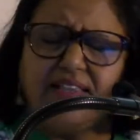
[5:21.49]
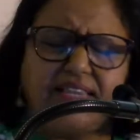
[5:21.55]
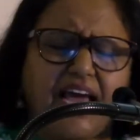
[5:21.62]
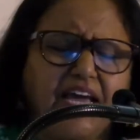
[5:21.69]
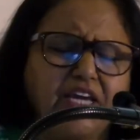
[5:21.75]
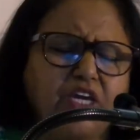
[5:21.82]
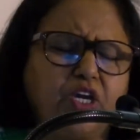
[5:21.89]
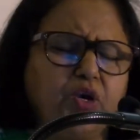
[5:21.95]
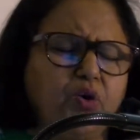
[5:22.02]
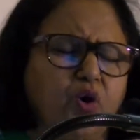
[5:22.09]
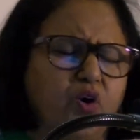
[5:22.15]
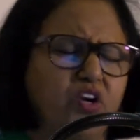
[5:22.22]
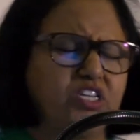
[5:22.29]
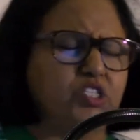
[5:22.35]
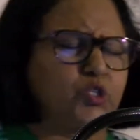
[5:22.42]
Thank you,
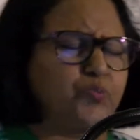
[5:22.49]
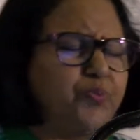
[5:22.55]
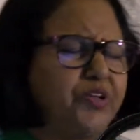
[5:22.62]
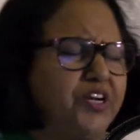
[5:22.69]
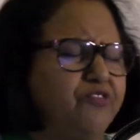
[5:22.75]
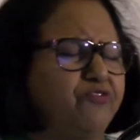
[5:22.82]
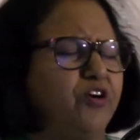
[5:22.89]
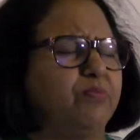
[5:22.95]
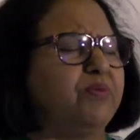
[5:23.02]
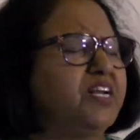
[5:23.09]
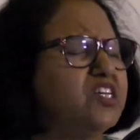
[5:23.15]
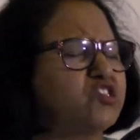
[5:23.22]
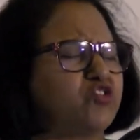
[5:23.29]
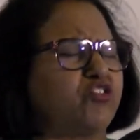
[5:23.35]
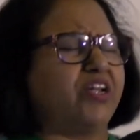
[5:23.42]
Holy Spirit, for
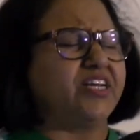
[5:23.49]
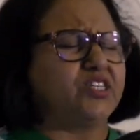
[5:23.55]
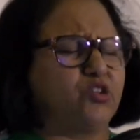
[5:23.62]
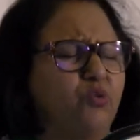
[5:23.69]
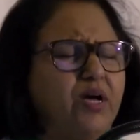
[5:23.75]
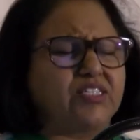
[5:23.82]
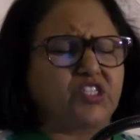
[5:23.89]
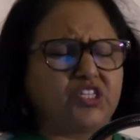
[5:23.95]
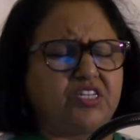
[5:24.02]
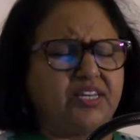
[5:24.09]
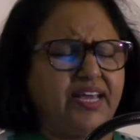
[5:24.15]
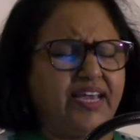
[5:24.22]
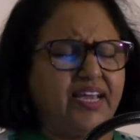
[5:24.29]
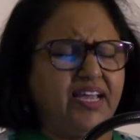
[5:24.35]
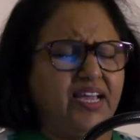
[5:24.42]
ministering to us
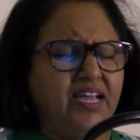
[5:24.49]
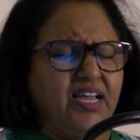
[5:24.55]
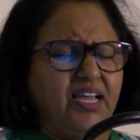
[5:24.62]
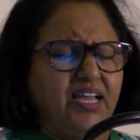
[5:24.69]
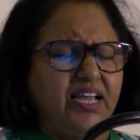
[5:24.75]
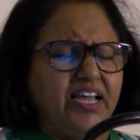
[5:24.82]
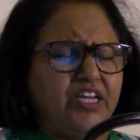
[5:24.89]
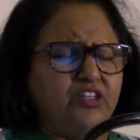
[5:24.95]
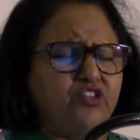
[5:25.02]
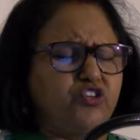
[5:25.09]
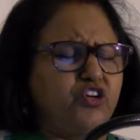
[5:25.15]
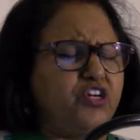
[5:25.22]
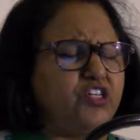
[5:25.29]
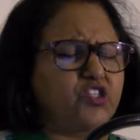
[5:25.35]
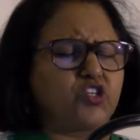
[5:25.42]
today. In
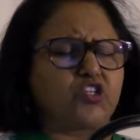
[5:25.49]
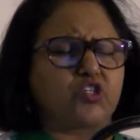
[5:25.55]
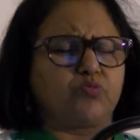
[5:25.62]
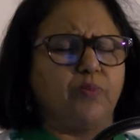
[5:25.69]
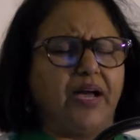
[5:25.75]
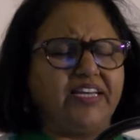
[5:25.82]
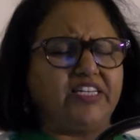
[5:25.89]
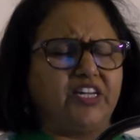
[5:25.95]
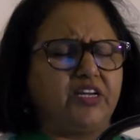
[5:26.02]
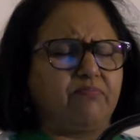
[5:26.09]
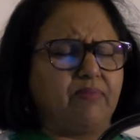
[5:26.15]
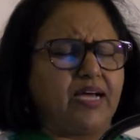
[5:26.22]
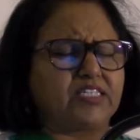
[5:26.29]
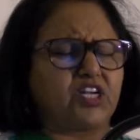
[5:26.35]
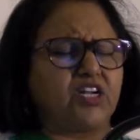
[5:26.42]
Jesus' mighty and
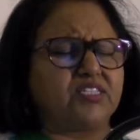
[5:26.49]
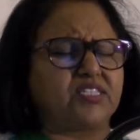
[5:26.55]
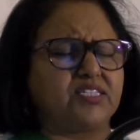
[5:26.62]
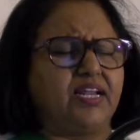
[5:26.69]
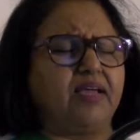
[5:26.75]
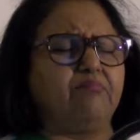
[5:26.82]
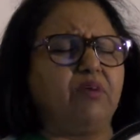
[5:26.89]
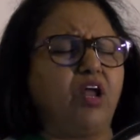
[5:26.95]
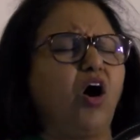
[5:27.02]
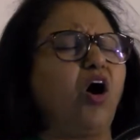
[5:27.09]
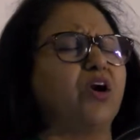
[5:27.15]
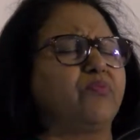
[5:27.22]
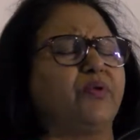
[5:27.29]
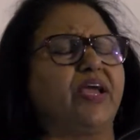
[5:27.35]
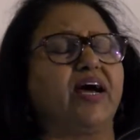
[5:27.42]
matchless name,
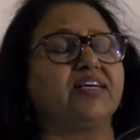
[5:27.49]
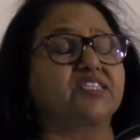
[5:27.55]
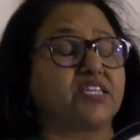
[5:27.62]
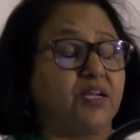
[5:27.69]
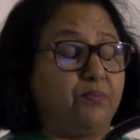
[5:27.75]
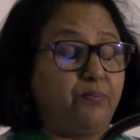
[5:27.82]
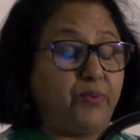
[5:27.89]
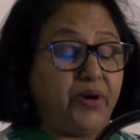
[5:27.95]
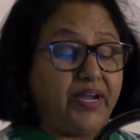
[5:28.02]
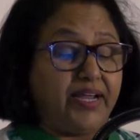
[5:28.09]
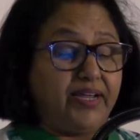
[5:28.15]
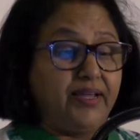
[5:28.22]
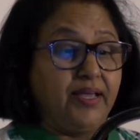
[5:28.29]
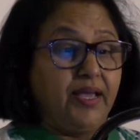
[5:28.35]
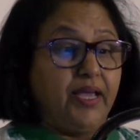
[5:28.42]
Lord, we ask and pray.
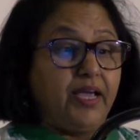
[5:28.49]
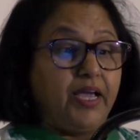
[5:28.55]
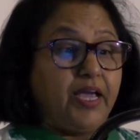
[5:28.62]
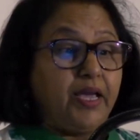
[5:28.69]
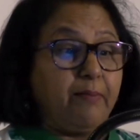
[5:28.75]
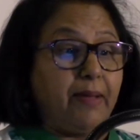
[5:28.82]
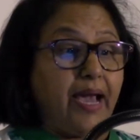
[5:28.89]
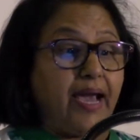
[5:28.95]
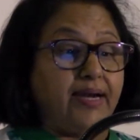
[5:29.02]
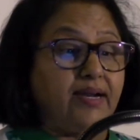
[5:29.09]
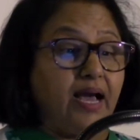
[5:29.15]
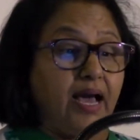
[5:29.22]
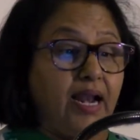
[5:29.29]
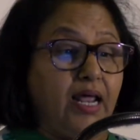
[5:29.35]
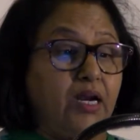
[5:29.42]
Amen.
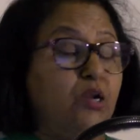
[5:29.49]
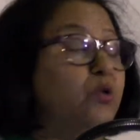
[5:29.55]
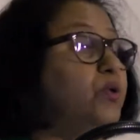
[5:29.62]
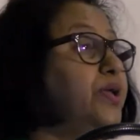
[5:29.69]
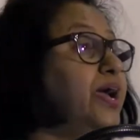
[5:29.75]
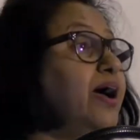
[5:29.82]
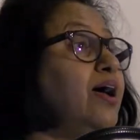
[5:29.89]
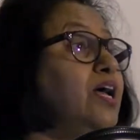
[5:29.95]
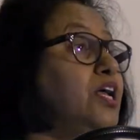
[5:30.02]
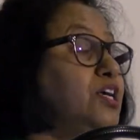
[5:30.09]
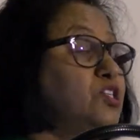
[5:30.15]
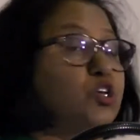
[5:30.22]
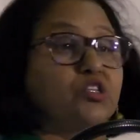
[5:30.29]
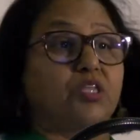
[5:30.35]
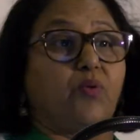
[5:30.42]
Hallelujah.
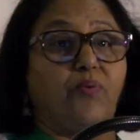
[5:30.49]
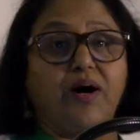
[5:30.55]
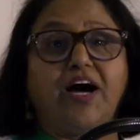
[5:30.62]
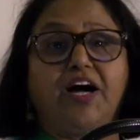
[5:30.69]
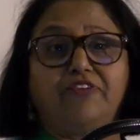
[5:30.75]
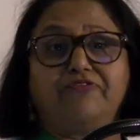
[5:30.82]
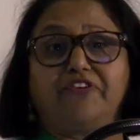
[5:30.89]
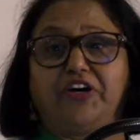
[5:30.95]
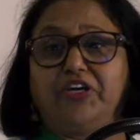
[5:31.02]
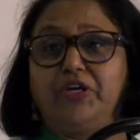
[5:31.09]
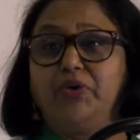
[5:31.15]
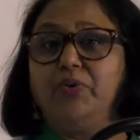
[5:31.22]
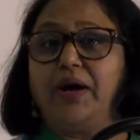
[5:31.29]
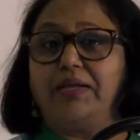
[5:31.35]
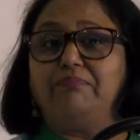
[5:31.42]
So the word for
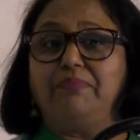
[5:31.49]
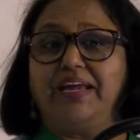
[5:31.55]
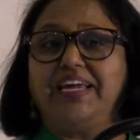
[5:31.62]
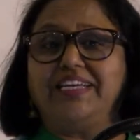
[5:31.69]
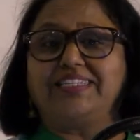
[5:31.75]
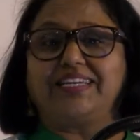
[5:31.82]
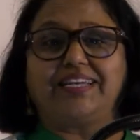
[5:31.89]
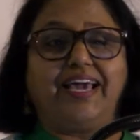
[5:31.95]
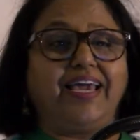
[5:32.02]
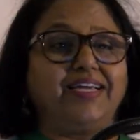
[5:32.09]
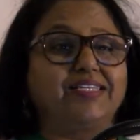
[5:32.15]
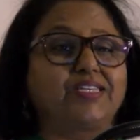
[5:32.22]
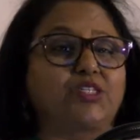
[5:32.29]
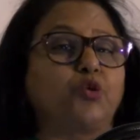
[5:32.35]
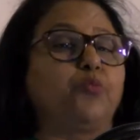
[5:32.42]
you and me today
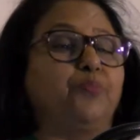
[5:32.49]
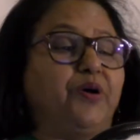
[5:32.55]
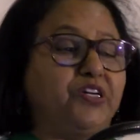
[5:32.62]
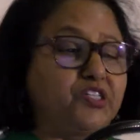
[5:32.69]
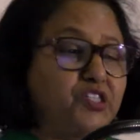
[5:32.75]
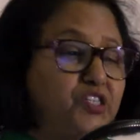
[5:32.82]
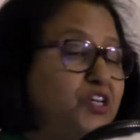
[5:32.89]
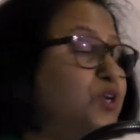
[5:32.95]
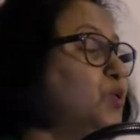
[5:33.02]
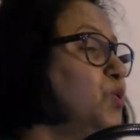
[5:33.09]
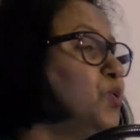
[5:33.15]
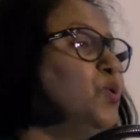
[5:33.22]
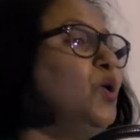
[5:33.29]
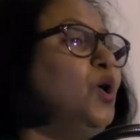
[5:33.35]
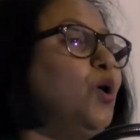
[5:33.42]
is to
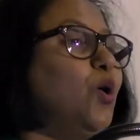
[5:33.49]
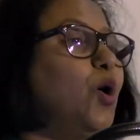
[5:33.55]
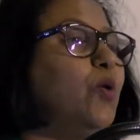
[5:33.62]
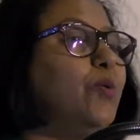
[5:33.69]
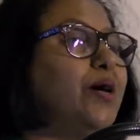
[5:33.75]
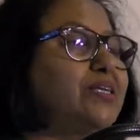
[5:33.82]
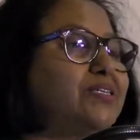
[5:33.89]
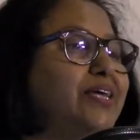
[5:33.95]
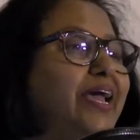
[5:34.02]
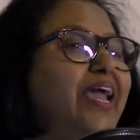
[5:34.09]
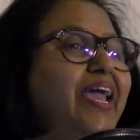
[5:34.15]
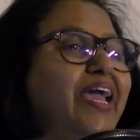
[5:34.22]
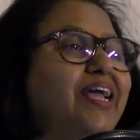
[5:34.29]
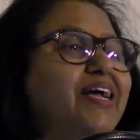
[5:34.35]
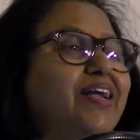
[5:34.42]
pursue,
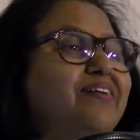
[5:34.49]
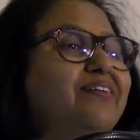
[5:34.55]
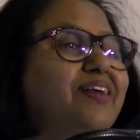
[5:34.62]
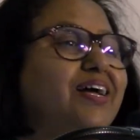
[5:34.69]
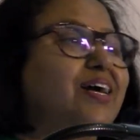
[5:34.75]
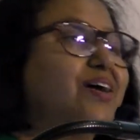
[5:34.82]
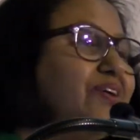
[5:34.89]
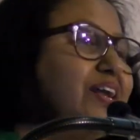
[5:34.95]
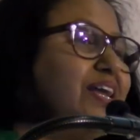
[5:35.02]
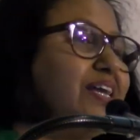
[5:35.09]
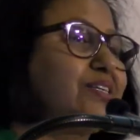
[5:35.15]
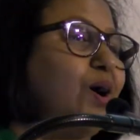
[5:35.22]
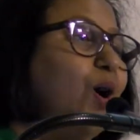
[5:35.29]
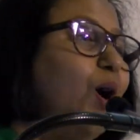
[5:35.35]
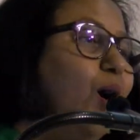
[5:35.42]
overtake, and recover
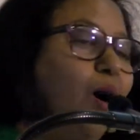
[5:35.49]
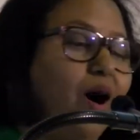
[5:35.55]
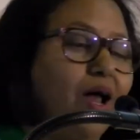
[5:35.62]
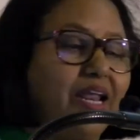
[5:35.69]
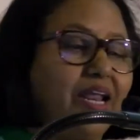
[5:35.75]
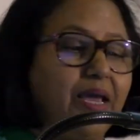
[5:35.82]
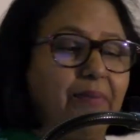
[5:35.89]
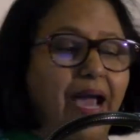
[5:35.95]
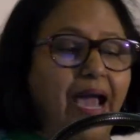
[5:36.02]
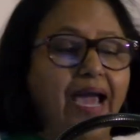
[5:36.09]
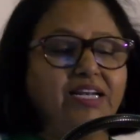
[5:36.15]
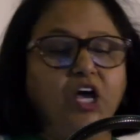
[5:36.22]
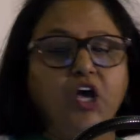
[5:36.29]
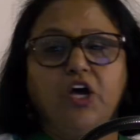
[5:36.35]
it all. Amen.